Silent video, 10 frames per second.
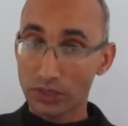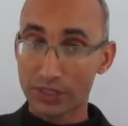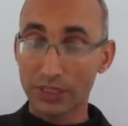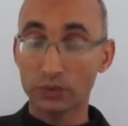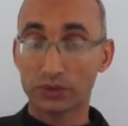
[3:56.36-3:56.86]

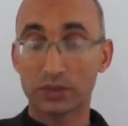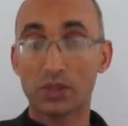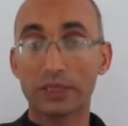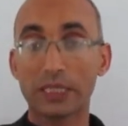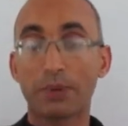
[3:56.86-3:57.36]
those
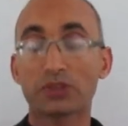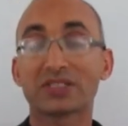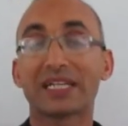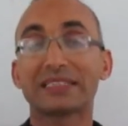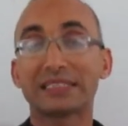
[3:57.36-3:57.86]

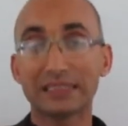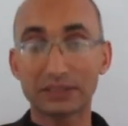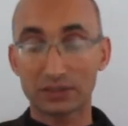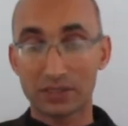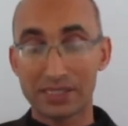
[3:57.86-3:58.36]

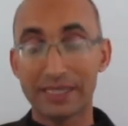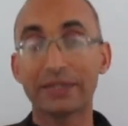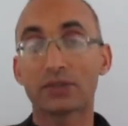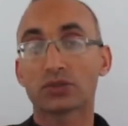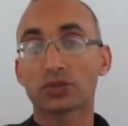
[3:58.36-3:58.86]
personalities
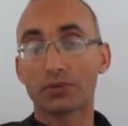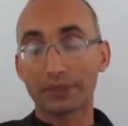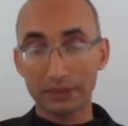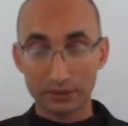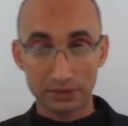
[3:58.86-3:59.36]
in a
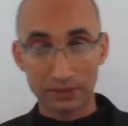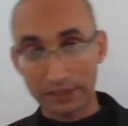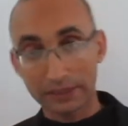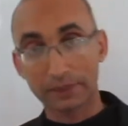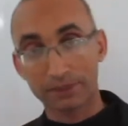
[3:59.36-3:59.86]
story,
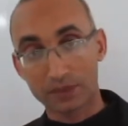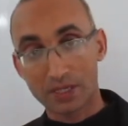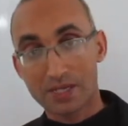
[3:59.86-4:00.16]
clear.